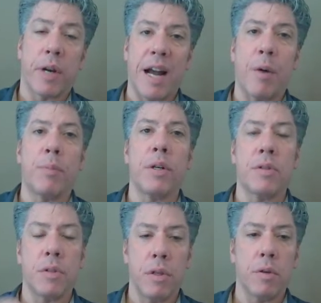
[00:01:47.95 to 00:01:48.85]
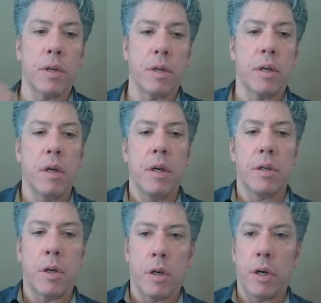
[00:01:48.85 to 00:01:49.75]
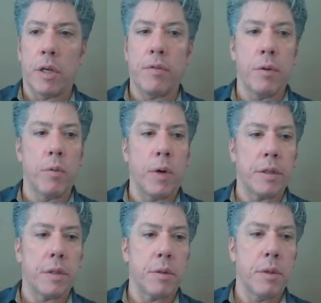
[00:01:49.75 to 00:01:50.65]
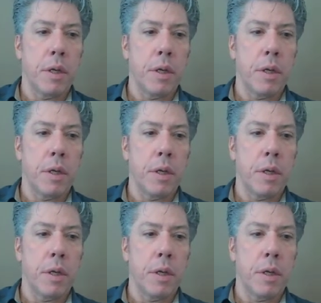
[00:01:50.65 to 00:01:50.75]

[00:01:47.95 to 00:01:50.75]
outputs that you can turn on if you want to.